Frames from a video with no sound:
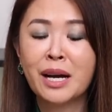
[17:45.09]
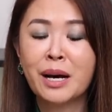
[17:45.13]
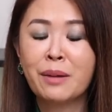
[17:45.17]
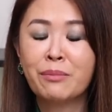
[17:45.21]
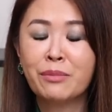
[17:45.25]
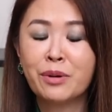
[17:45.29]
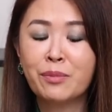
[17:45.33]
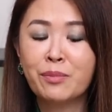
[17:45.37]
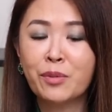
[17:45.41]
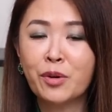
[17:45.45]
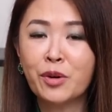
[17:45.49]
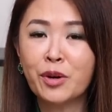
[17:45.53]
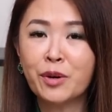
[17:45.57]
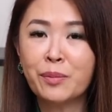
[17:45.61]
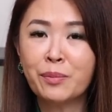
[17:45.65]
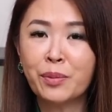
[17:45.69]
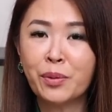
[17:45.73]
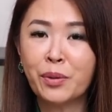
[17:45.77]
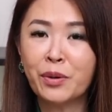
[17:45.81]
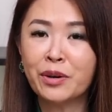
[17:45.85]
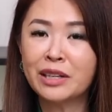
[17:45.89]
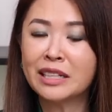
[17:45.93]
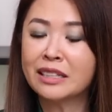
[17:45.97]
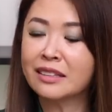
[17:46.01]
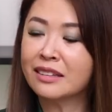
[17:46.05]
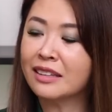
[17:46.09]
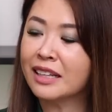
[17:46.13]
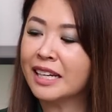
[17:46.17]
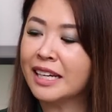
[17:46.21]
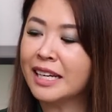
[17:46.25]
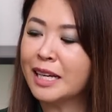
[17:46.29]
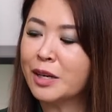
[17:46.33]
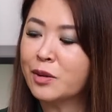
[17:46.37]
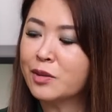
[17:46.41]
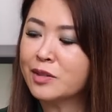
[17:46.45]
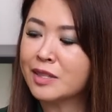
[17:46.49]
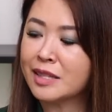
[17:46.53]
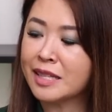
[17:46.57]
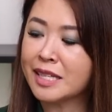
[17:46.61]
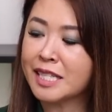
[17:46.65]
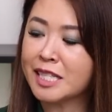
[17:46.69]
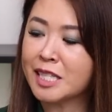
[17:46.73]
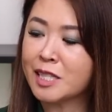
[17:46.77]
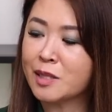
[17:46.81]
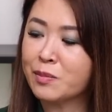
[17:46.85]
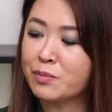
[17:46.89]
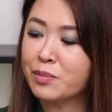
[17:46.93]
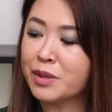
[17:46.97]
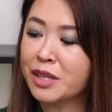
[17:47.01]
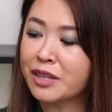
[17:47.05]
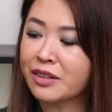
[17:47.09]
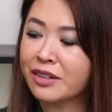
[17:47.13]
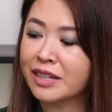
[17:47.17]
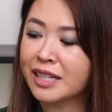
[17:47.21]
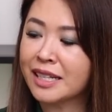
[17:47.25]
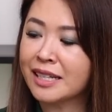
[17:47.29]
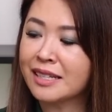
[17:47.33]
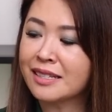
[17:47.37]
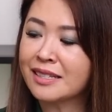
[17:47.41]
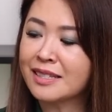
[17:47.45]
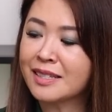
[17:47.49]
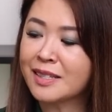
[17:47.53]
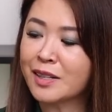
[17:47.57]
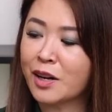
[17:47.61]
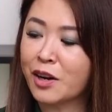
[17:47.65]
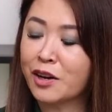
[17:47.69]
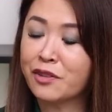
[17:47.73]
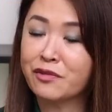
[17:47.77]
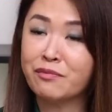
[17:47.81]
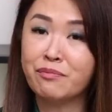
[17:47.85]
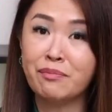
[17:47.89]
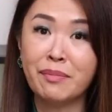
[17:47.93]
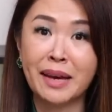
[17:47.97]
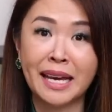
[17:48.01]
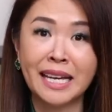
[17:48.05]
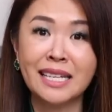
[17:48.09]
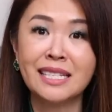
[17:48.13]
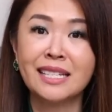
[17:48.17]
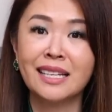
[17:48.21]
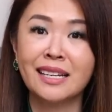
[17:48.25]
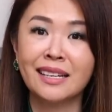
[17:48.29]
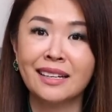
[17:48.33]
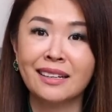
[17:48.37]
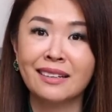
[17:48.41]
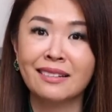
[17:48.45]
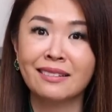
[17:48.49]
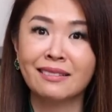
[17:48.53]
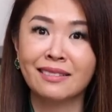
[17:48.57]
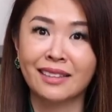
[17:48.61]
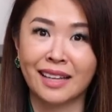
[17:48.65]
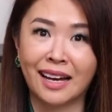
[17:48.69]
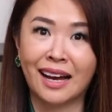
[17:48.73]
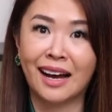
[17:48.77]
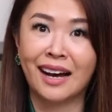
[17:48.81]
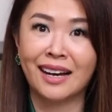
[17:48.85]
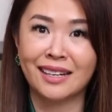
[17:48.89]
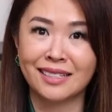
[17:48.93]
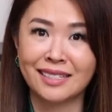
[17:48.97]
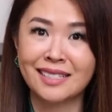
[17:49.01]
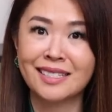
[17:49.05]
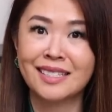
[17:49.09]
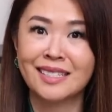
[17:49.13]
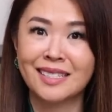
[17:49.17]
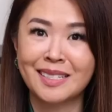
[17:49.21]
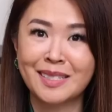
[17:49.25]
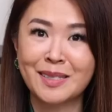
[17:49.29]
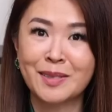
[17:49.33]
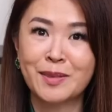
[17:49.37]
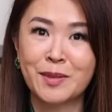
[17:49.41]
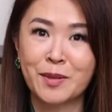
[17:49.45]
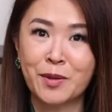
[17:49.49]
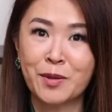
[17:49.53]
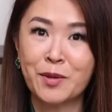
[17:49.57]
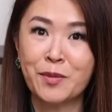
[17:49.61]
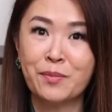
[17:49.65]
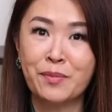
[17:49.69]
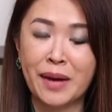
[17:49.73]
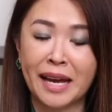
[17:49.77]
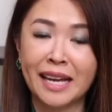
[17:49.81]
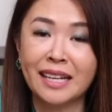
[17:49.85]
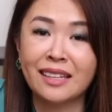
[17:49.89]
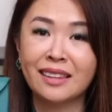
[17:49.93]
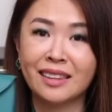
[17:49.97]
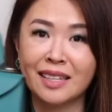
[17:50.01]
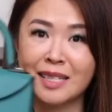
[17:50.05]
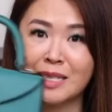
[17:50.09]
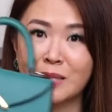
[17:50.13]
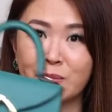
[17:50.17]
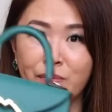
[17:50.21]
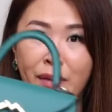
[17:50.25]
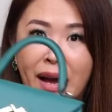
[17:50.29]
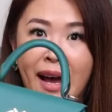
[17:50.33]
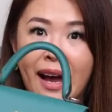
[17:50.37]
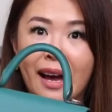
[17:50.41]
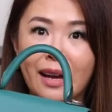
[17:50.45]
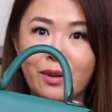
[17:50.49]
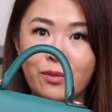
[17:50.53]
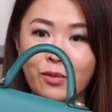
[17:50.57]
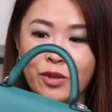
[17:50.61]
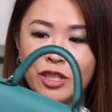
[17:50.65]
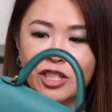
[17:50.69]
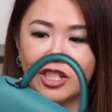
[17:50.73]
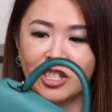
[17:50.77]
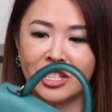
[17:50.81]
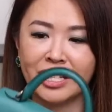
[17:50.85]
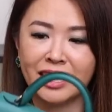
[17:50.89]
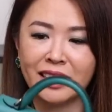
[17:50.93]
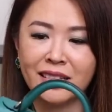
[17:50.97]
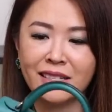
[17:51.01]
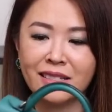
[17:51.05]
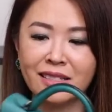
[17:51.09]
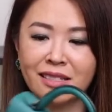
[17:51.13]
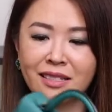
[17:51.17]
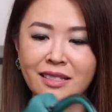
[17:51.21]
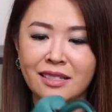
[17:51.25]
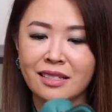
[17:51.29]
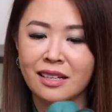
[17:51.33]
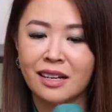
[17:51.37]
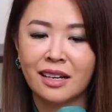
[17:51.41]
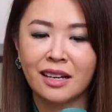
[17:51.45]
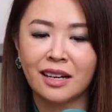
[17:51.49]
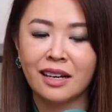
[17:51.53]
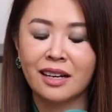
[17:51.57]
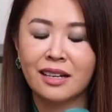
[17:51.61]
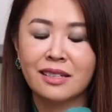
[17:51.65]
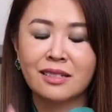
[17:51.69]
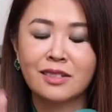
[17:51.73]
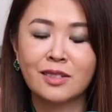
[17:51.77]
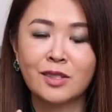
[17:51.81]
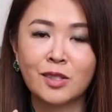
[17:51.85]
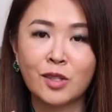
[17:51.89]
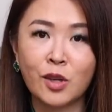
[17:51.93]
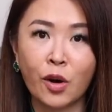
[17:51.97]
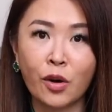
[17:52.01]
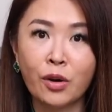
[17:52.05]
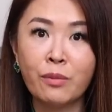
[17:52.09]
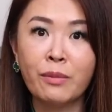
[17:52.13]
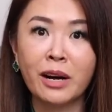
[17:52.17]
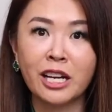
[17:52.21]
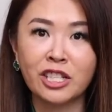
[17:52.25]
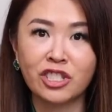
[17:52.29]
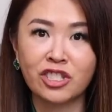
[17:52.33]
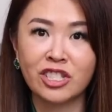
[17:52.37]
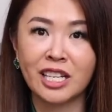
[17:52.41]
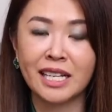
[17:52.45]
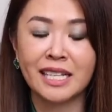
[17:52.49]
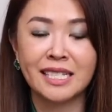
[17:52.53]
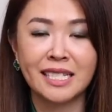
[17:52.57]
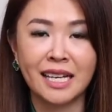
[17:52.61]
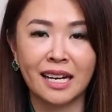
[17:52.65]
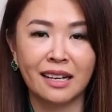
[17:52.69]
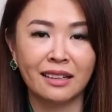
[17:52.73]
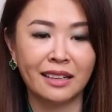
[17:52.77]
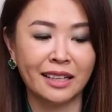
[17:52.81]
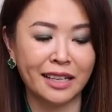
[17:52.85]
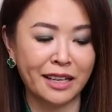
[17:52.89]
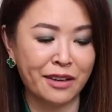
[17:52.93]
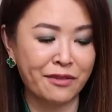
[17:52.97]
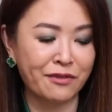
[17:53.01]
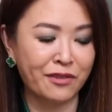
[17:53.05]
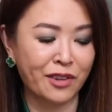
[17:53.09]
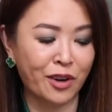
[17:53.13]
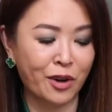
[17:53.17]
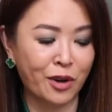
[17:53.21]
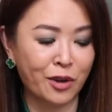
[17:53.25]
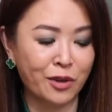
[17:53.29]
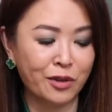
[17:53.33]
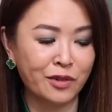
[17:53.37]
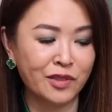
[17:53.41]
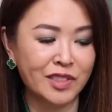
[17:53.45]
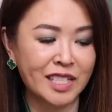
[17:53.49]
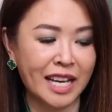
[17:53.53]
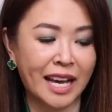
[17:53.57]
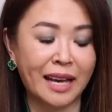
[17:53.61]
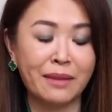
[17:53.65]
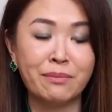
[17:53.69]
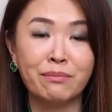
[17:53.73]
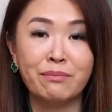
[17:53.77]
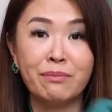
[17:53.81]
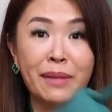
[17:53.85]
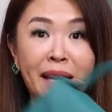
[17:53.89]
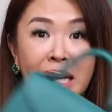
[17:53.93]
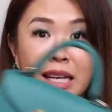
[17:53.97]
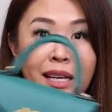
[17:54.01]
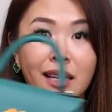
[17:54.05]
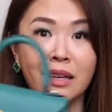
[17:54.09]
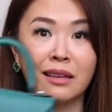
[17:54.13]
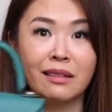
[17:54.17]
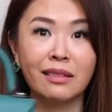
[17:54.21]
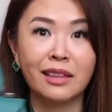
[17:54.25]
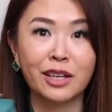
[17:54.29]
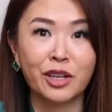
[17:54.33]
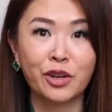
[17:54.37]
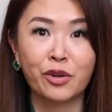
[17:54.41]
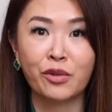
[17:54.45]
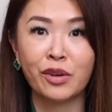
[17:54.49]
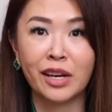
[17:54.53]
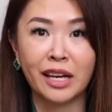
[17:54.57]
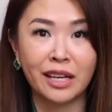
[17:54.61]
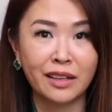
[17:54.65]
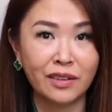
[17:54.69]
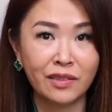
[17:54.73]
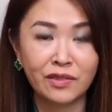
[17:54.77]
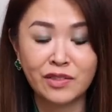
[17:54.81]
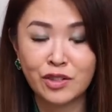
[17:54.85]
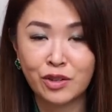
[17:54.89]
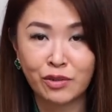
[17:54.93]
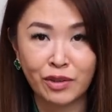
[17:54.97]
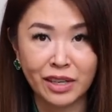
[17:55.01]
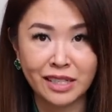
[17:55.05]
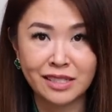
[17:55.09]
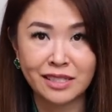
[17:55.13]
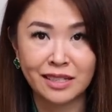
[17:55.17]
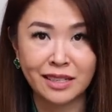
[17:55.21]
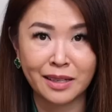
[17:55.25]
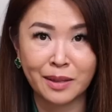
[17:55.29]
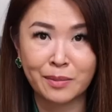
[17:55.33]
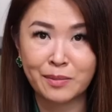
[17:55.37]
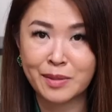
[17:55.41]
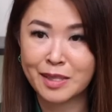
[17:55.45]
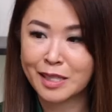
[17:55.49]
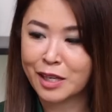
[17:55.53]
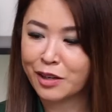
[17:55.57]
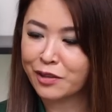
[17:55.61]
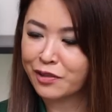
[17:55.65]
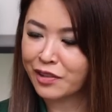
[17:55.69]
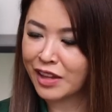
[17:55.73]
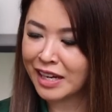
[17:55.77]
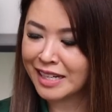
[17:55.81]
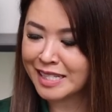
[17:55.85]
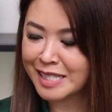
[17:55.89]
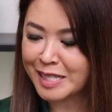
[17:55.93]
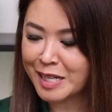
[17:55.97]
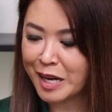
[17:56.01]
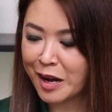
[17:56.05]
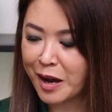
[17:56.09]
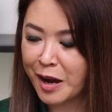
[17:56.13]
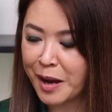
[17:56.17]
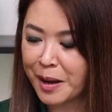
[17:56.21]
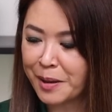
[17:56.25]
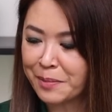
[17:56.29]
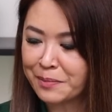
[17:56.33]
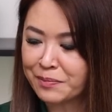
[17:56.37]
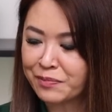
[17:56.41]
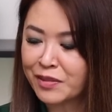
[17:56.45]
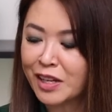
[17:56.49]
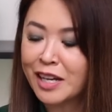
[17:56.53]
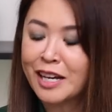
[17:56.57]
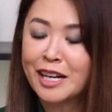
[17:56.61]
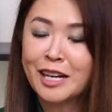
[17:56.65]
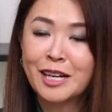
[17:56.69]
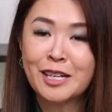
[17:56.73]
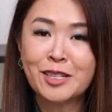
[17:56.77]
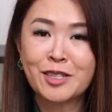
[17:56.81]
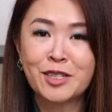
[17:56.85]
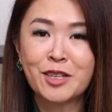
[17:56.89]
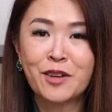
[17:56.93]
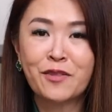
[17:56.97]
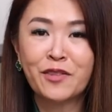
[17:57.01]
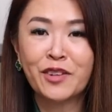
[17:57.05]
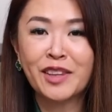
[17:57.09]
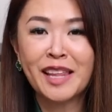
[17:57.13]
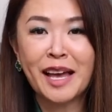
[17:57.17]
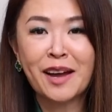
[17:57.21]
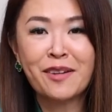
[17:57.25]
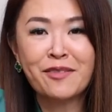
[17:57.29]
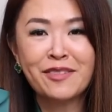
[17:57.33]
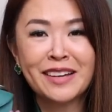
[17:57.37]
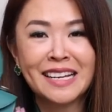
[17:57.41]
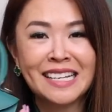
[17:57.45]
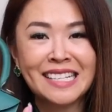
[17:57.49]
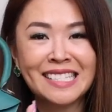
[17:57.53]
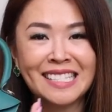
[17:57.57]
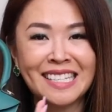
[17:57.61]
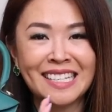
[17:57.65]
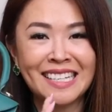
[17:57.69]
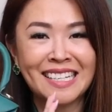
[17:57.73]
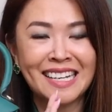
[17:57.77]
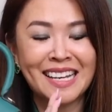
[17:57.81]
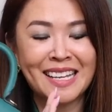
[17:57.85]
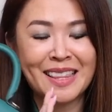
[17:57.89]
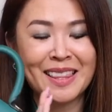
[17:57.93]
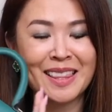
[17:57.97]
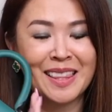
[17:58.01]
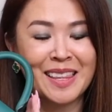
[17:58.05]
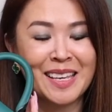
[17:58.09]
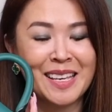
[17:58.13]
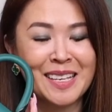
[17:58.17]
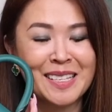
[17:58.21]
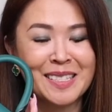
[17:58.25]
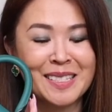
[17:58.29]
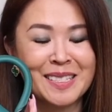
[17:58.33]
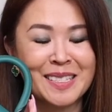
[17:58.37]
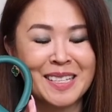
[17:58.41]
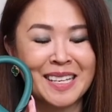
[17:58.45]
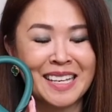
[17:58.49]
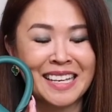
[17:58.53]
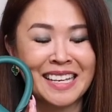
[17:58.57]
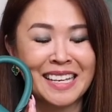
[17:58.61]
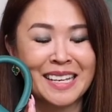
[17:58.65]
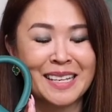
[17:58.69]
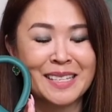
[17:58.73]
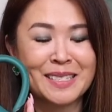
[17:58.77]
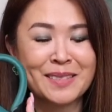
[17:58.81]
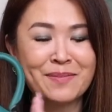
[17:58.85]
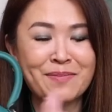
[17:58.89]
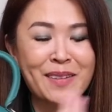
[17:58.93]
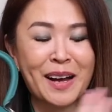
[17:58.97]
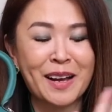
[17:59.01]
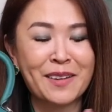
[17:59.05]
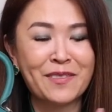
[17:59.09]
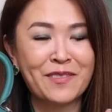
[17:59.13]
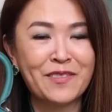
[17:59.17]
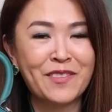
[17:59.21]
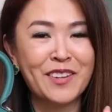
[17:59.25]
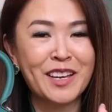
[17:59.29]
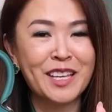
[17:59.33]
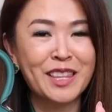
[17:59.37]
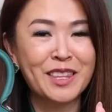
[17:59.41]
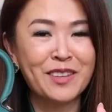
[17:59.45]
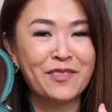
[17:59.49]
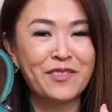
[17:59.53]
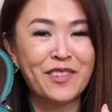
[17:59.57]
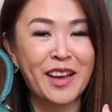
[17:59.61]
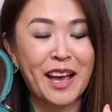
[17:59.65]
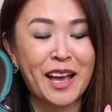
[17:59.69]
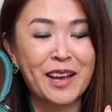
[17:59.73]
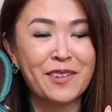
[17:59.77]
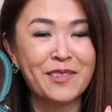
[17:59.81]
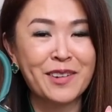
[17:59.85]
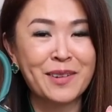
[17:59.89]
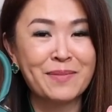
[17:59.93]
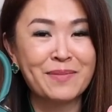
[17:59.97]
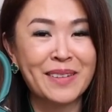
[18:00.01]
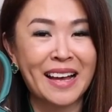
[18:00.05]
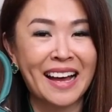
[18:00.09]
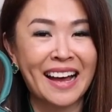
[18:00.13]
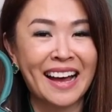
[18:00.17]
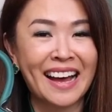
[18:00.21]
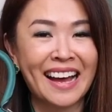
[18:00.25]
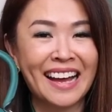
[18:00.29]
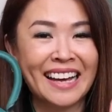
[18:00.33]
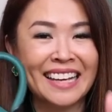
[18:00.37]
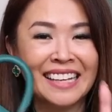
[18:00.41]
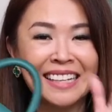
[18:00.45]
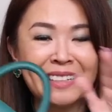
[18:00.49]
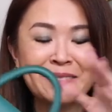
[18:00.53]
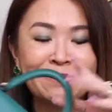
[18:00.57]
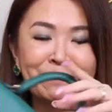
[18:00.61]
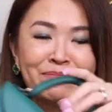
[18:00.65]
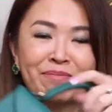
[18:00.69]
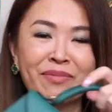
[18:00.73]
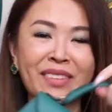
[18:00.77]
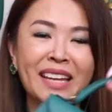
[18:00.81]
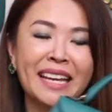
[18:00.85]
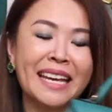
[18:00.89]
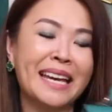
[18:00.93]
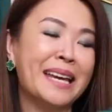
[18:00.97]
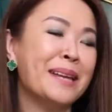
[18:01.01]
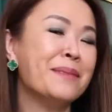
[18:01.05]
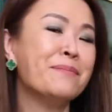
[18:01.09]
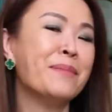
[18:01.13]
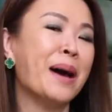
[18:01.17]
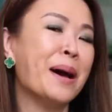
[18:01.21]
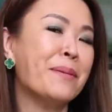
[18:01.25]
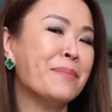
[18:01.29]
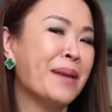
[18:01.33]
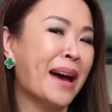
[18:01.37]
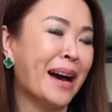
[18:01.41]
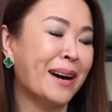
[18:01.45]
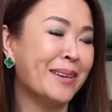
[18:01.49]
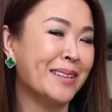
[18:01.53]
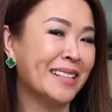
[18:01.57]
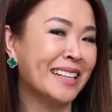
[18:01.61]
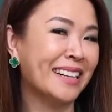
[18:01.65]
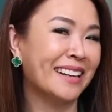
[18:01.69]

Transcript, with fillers: But more importantly, it was the experience of meeting the artisans who make this bag, which is so much detailing involved, and meeting the creative director himself that time. So for that reason, this is my fifth favorite bag in my power